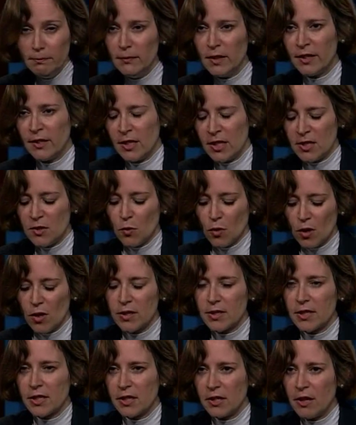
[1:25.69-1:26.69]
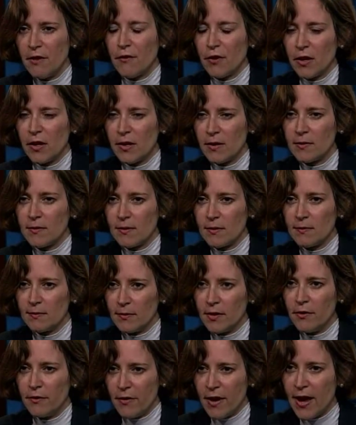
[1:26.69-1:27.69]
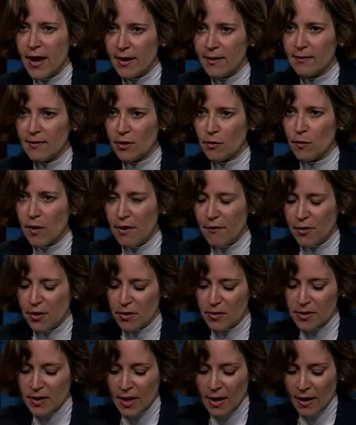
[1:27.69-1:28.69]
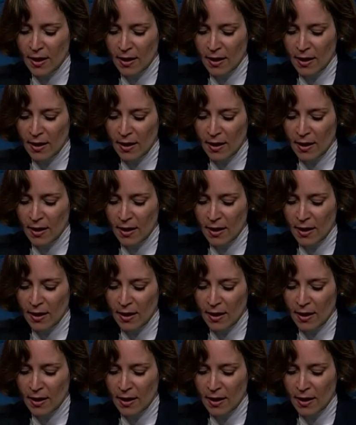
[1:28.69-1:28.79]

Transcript: And these were a significant event, the revenues.